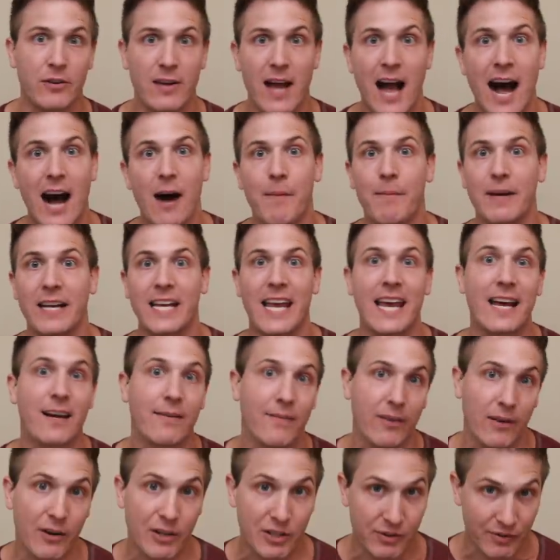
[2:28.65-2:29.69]
on how many
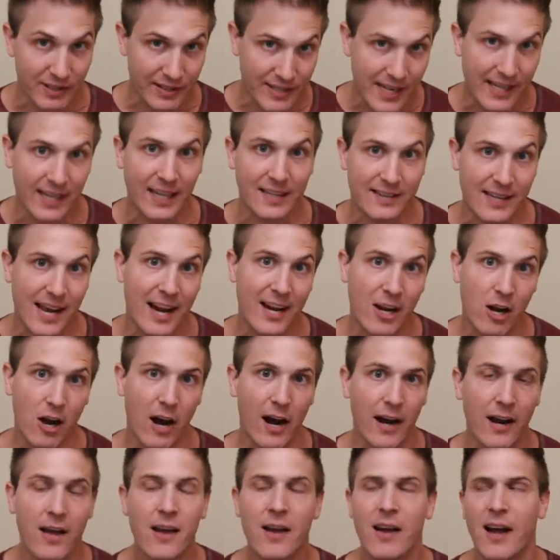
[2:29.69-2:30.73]
anniversary tickets I
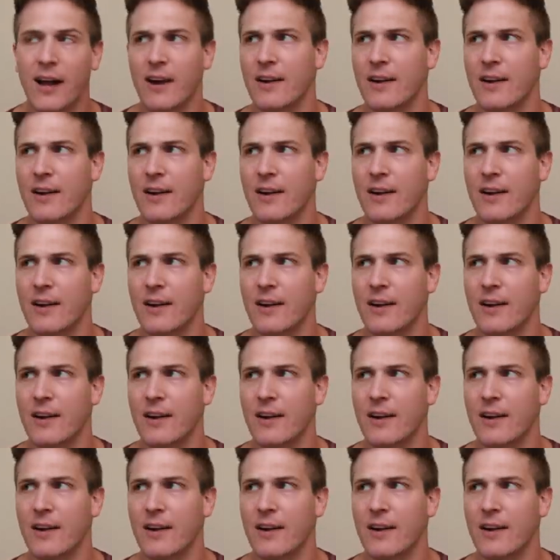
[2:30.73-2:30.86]
got.